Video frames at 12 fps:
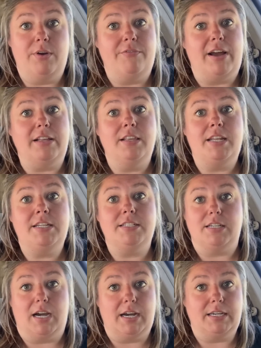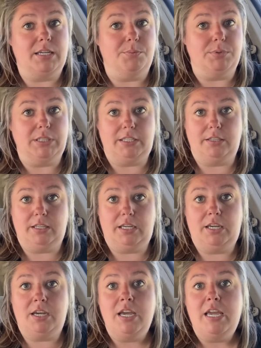If I let it die
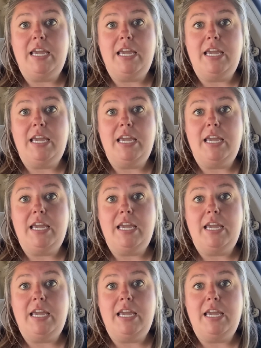completely,